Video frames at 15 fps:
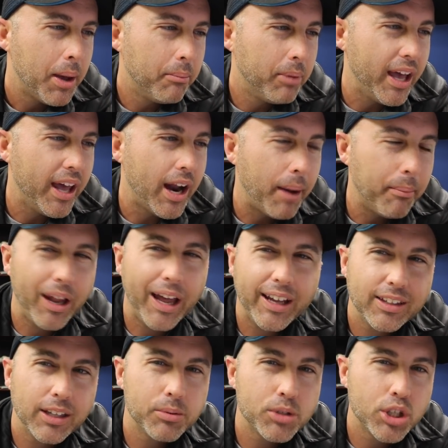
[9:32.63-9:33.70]
But a black
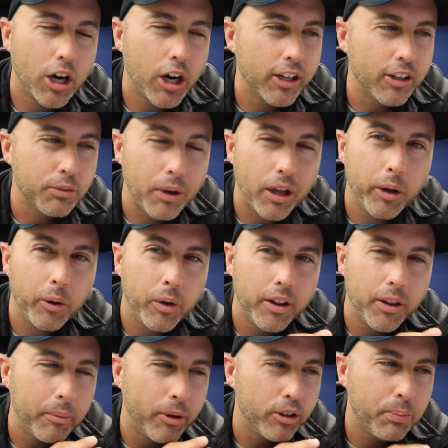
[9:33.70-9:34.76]
tip shark is probably one of
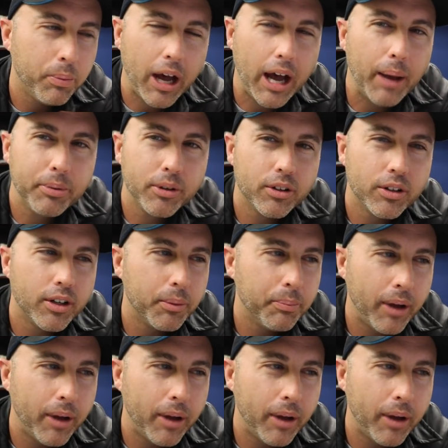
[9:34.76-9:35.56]
the most popular,